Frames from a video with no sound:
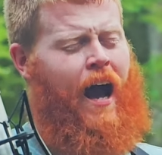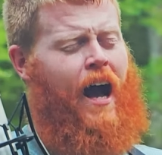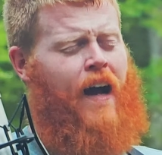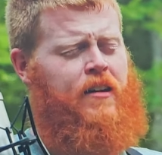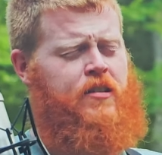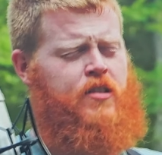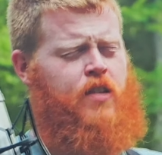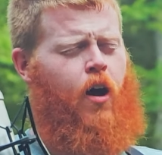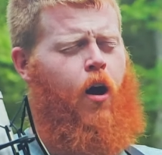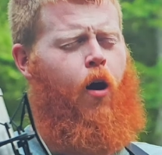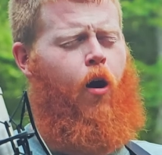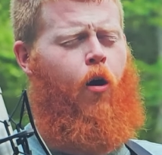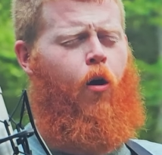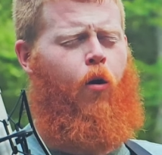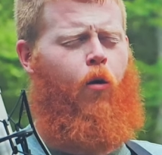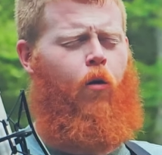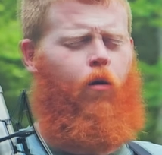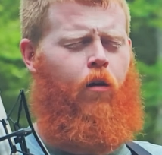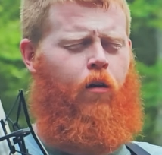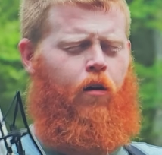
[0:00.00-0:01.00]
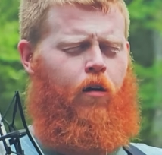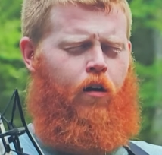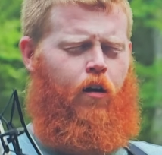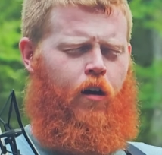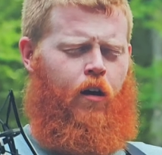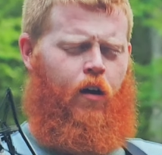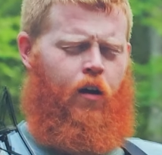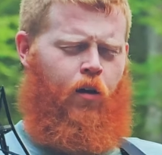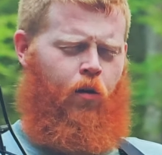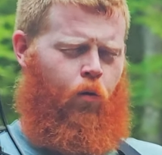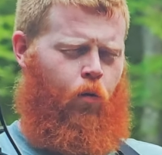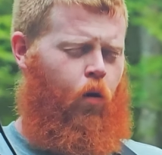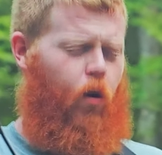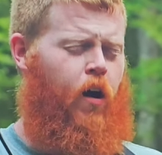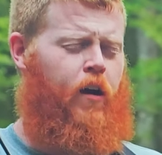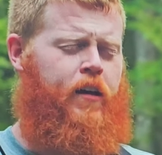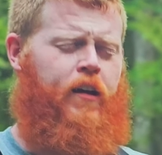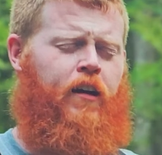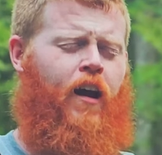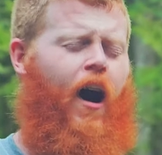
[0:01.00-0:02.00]
my soul
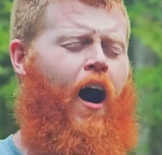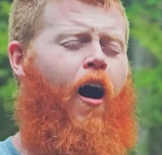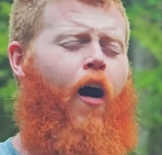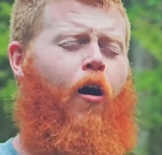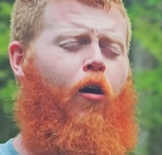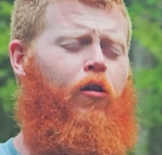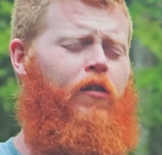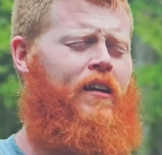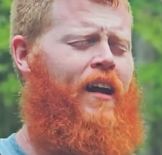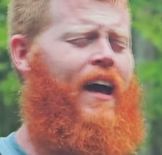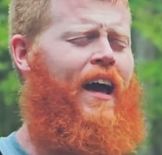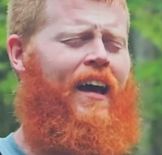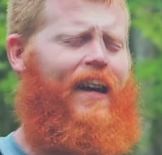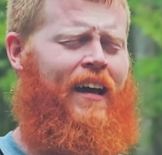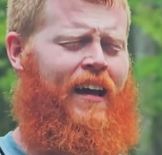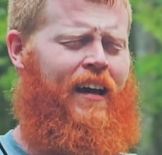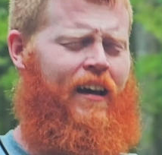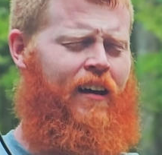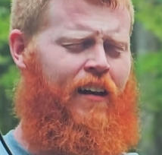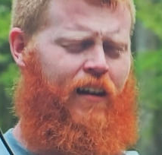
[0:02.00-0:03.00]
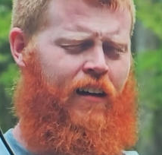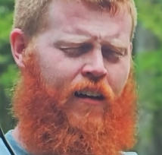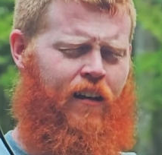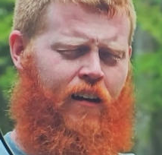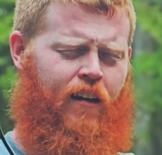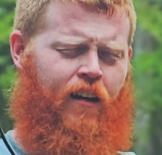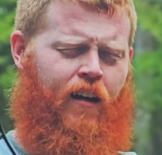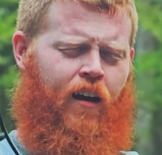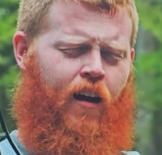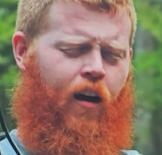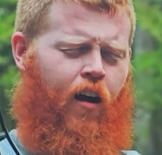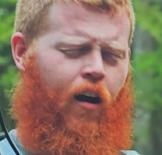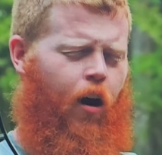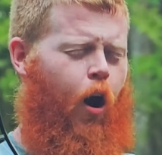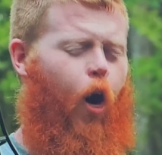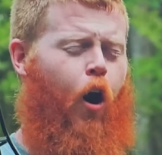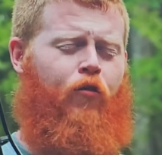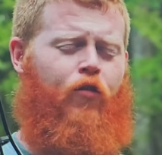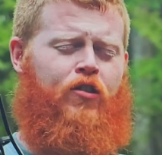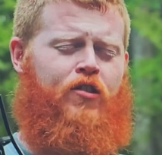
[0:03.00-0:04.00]
working all day,
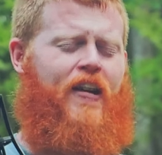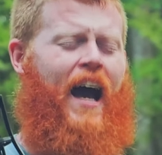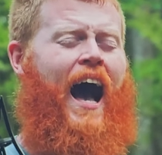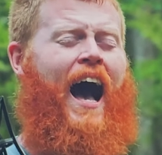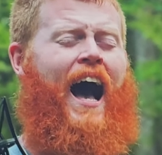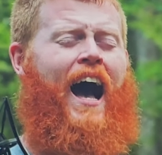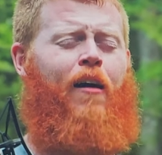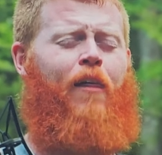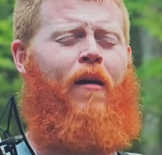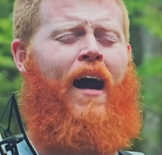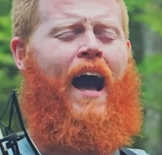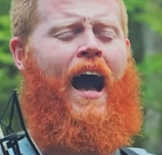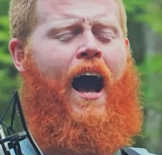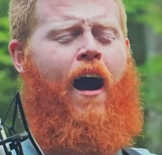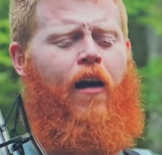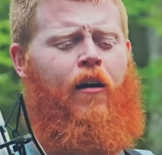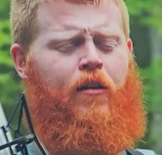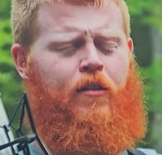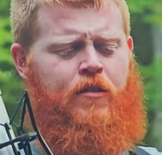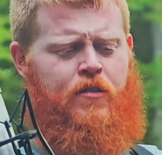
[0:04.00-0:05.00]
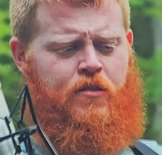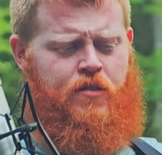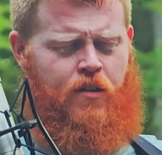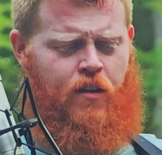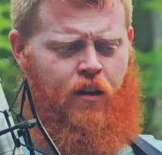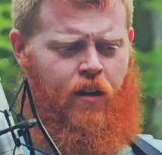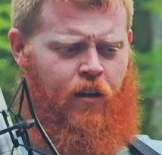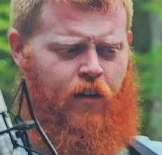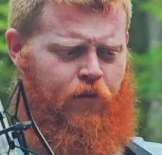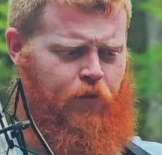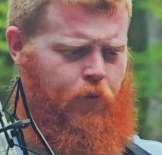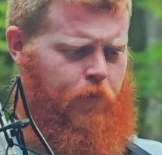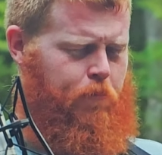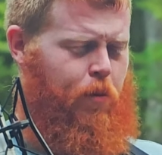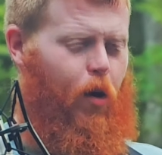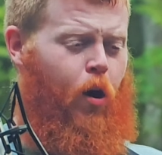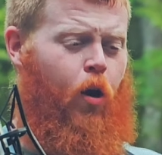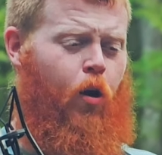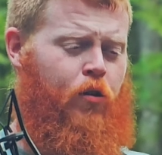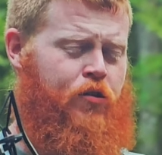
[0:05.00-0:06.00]
overtime hours for
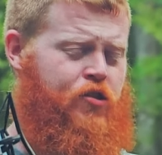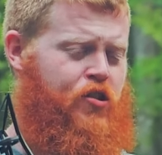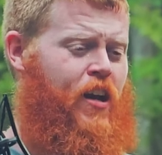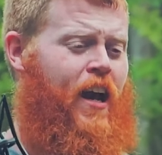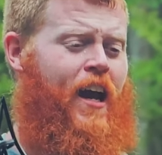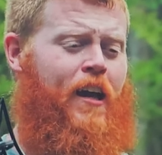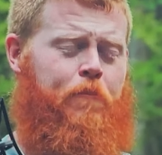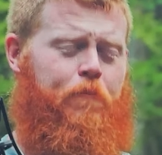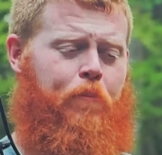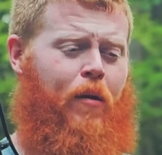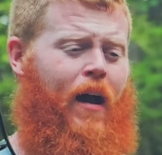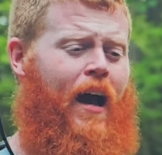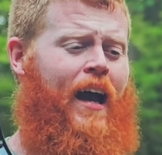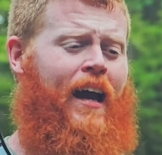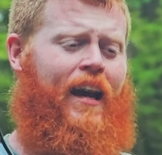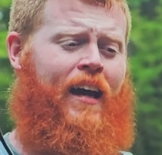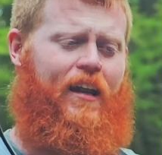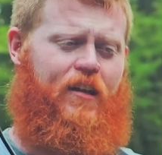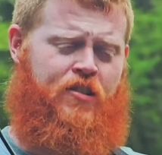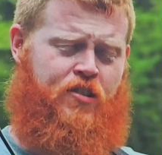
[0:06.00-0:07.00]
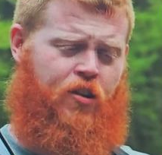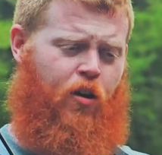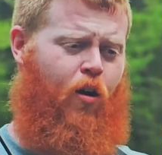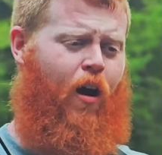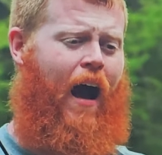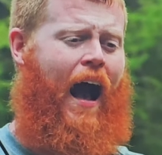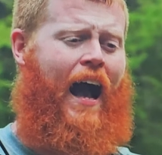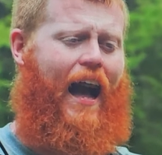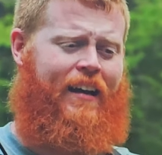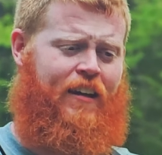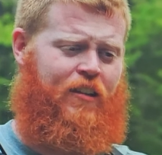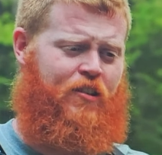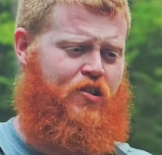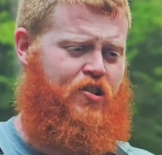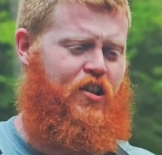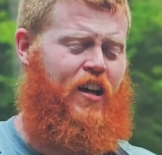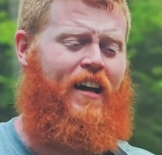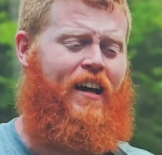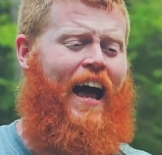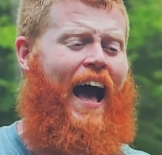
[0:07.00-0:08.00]
bullshit pay, so I can
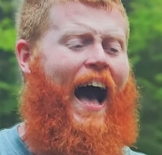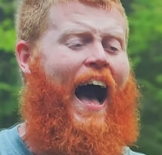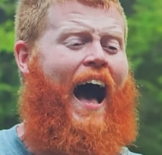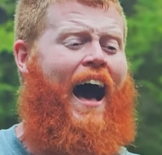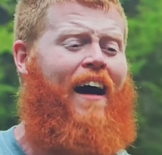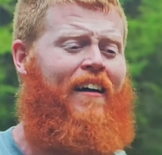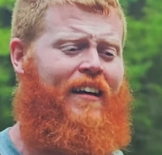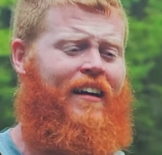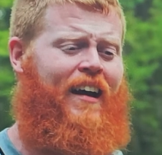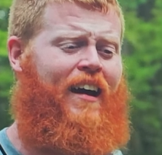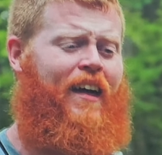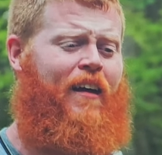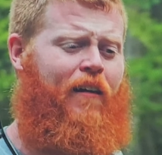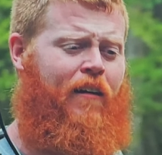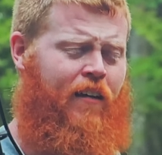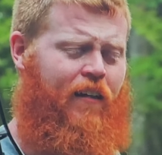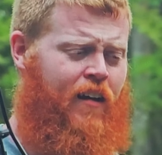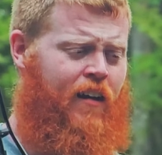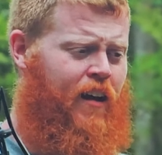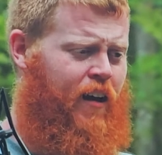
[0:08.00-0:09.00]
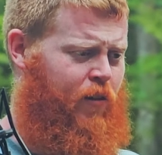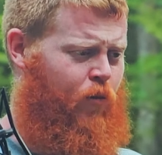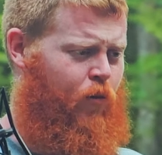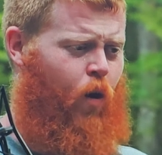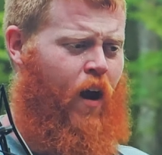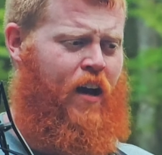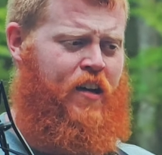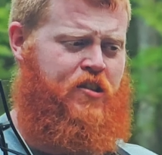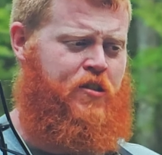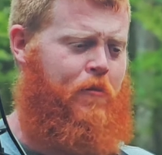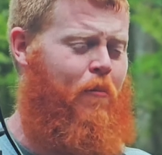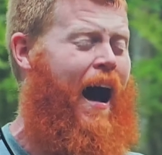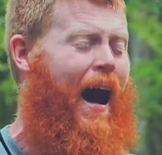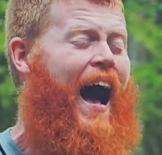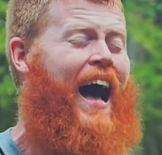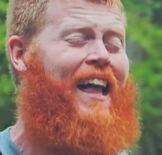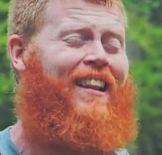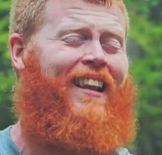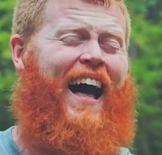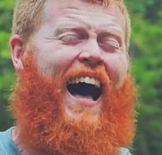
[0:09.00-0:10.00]
sit out here and waste
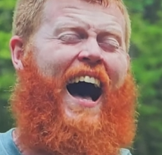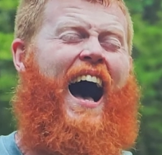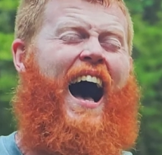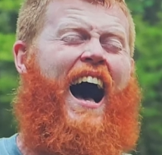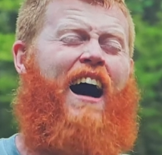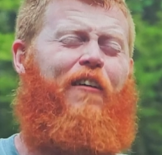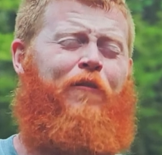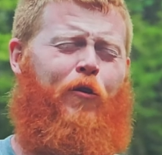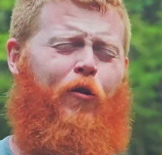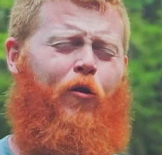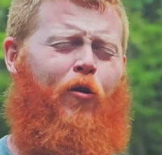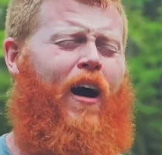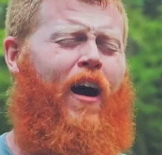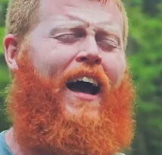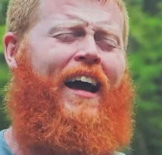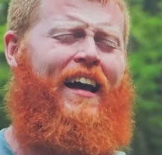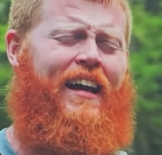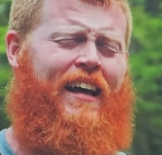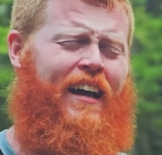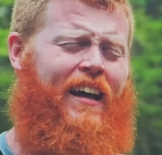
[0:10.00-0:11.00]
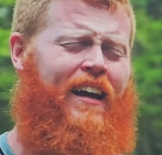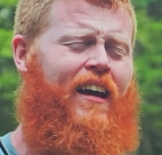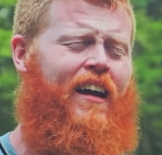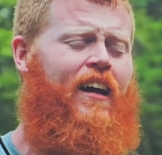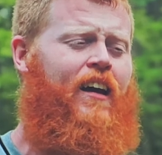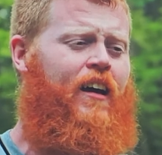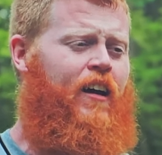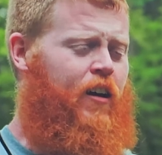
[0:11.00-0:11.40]
my life away,